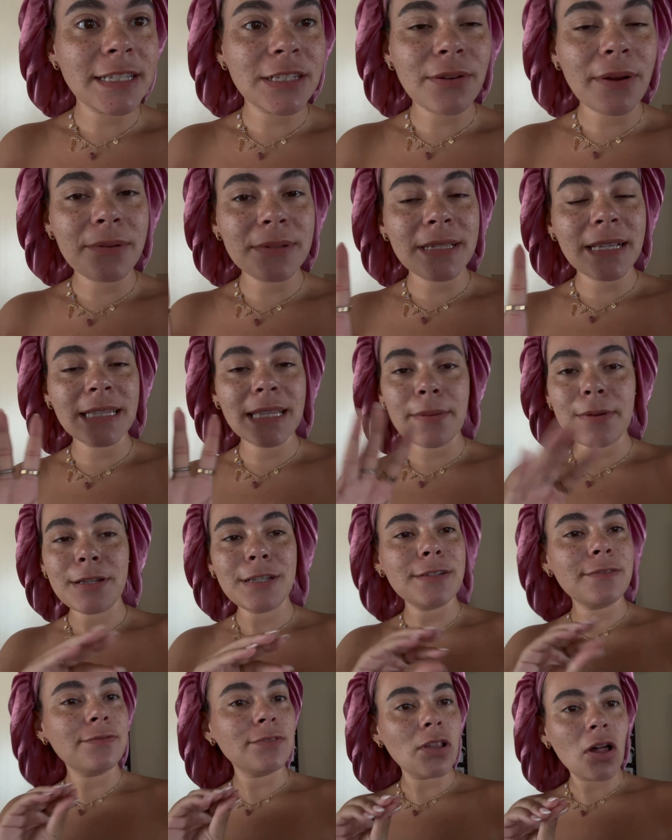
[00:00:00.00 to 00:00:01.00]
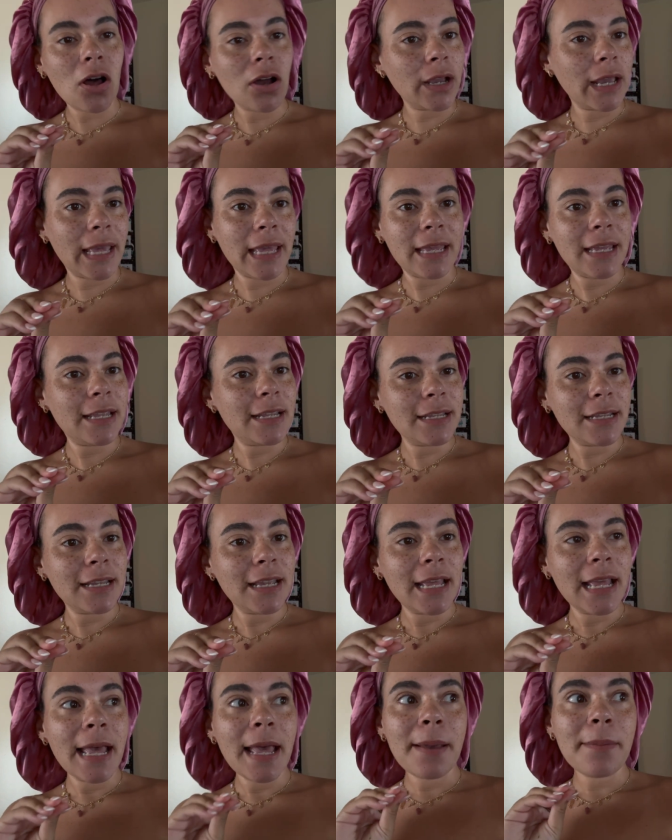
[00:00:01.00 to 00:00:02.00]
So I was like, let me just vlog it
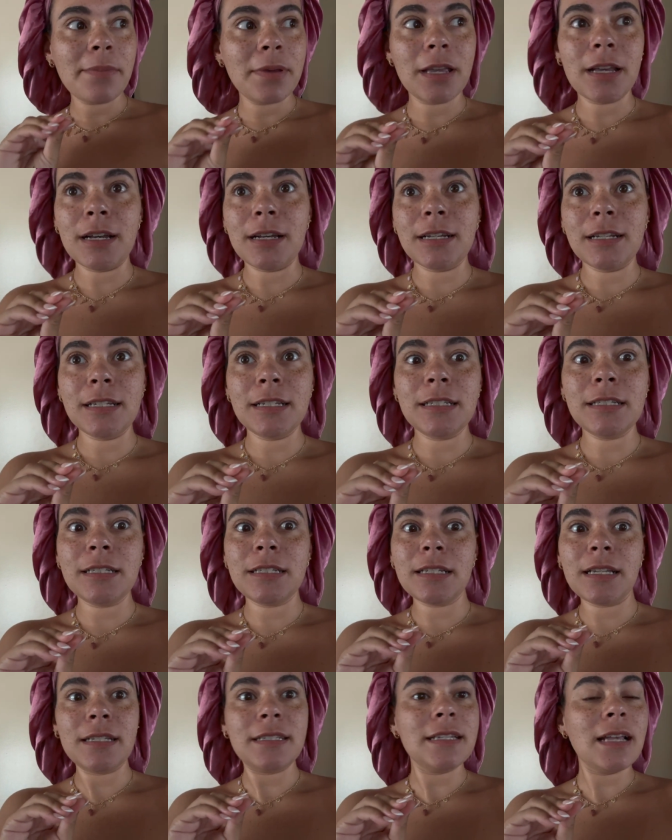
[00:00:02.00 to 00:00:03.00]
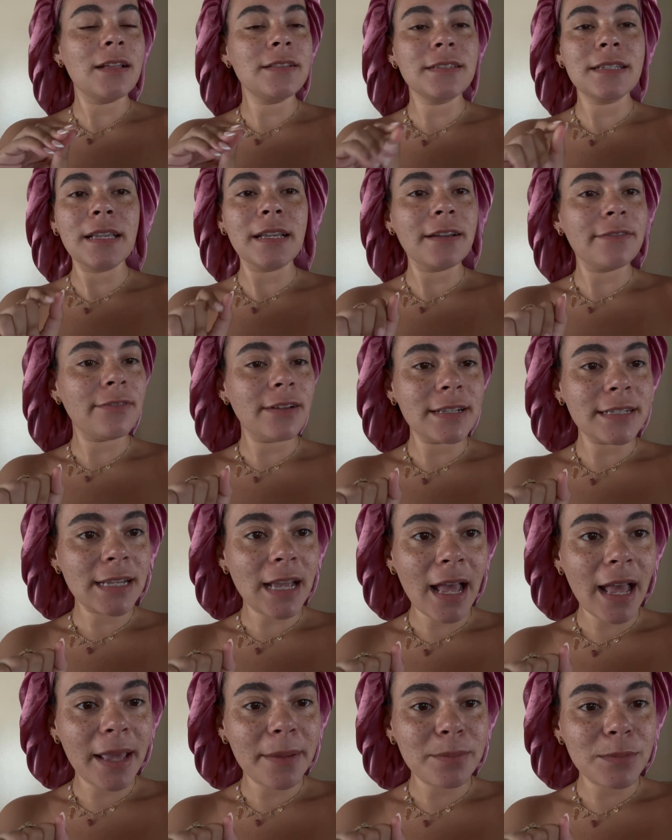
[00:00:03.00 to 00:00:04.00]
because it sounds like a fun
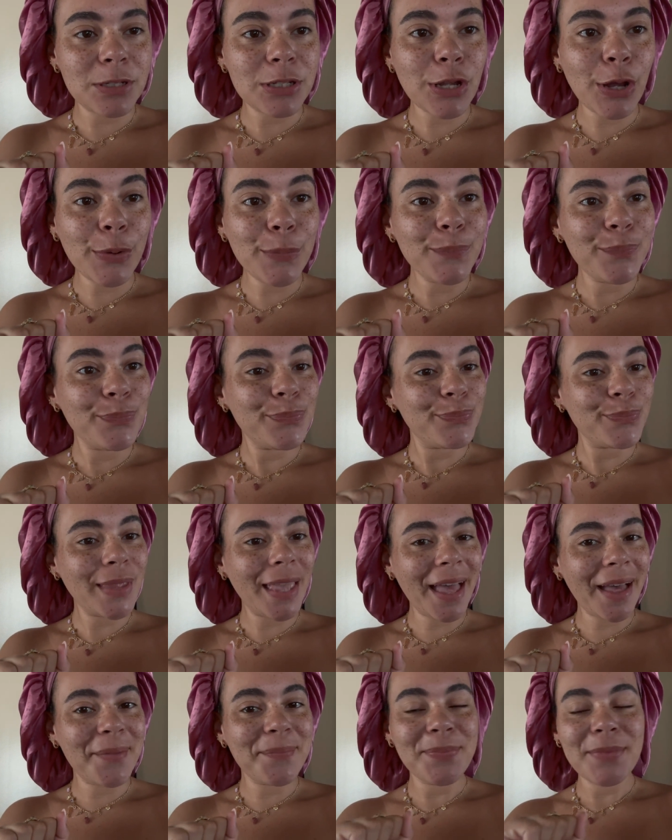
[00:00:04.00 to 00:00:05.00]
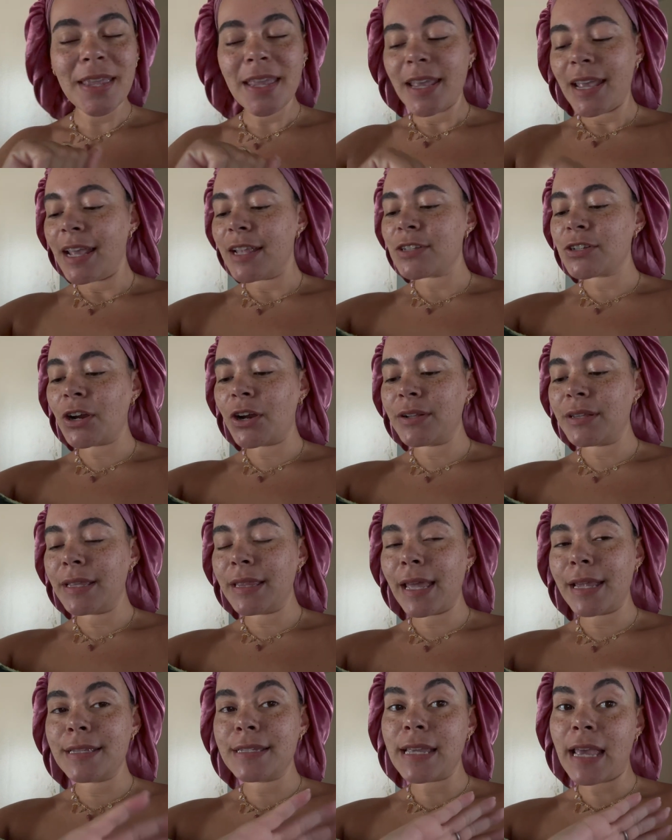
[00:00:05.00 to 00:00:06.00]
time. So yeah, it's currently
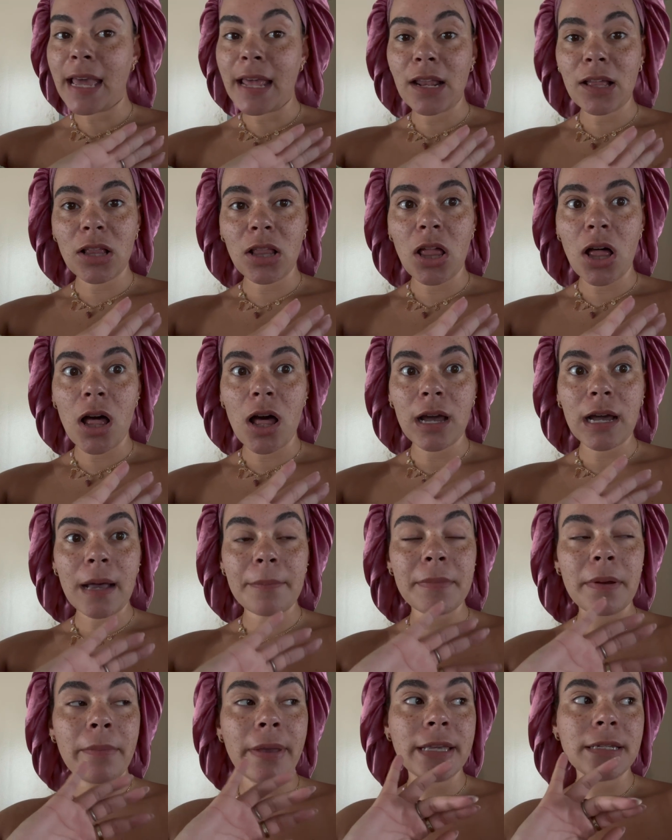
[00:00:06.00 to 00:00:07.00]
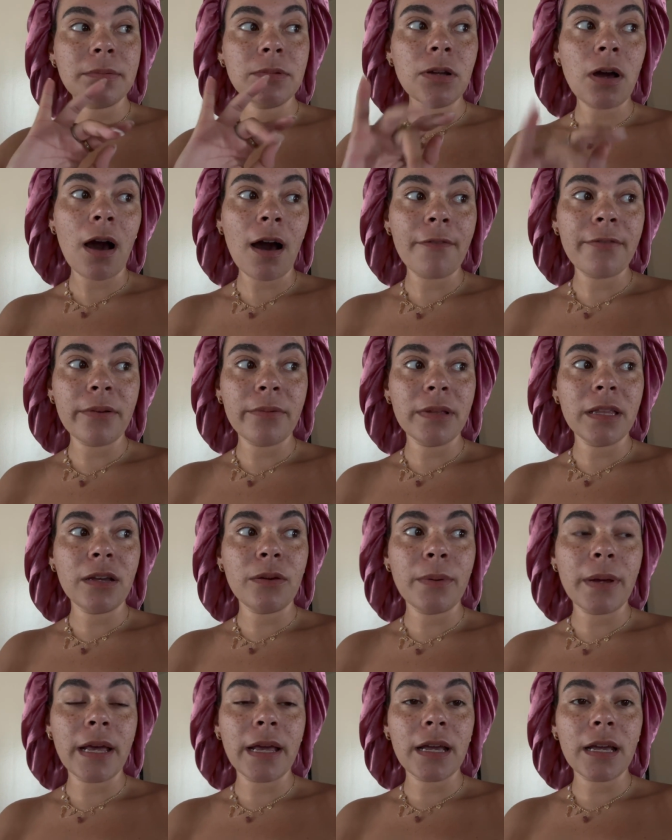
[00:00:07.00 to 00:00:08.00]
like 10 o'clock. I'm going to make some coffee really
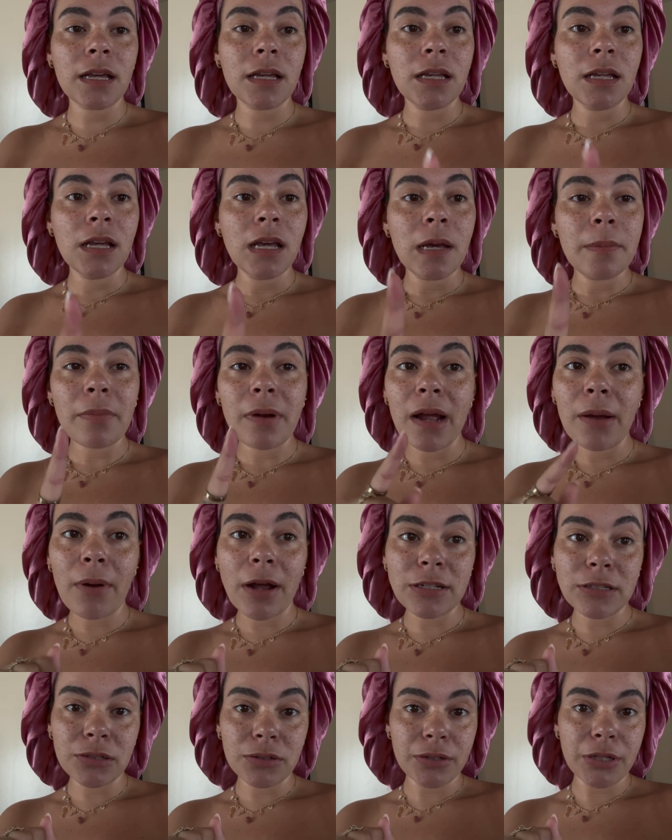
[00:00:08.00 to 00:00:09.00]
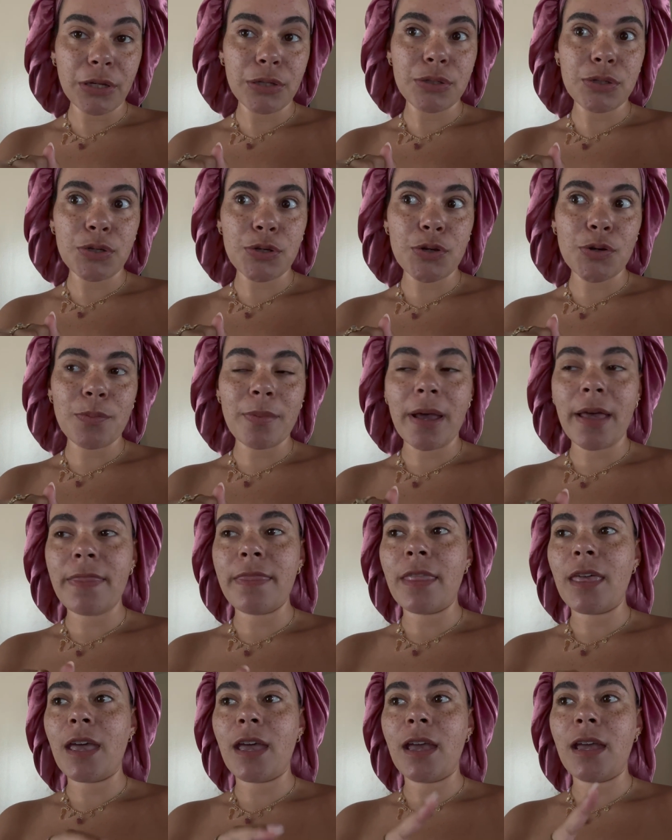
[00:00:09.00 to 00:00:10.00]
quick, probably watch a little YouTube,
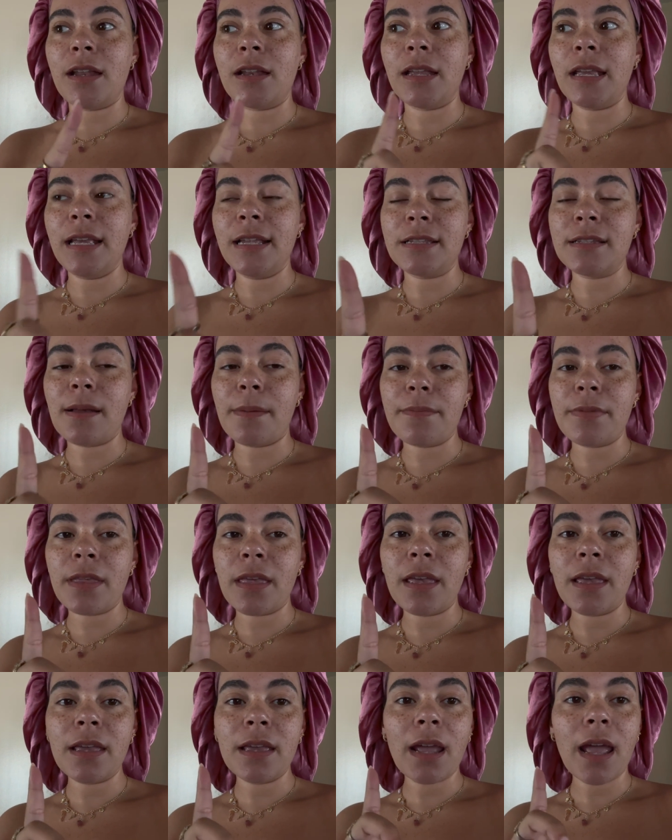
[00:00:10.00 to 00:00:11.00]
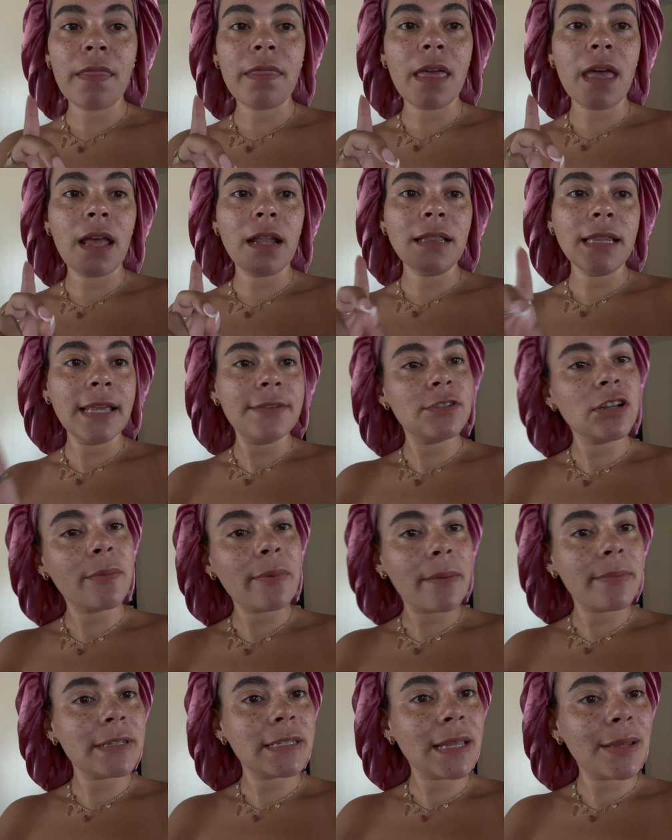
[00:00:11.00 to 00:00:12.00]
and then eat something, and then leave to go
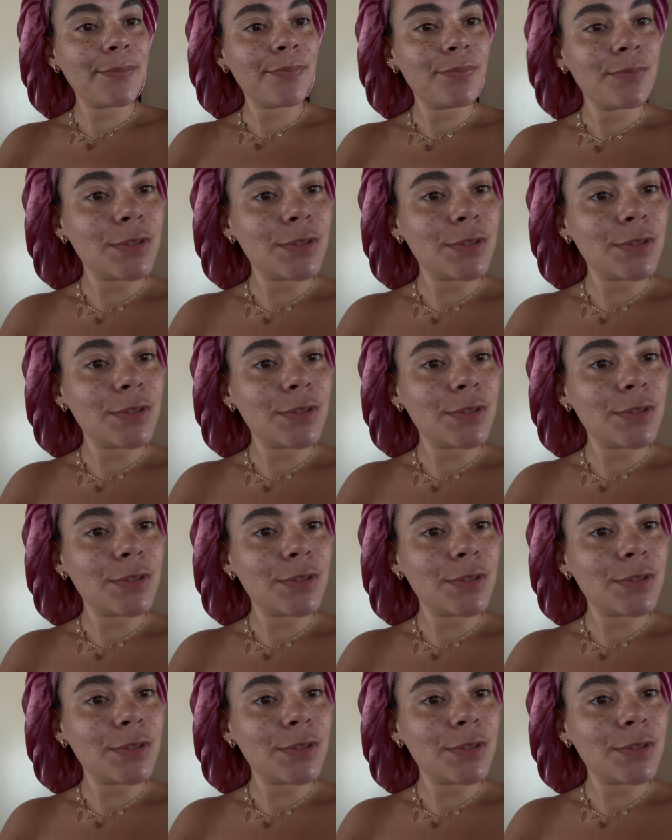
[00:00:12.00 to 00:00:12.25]
babysit.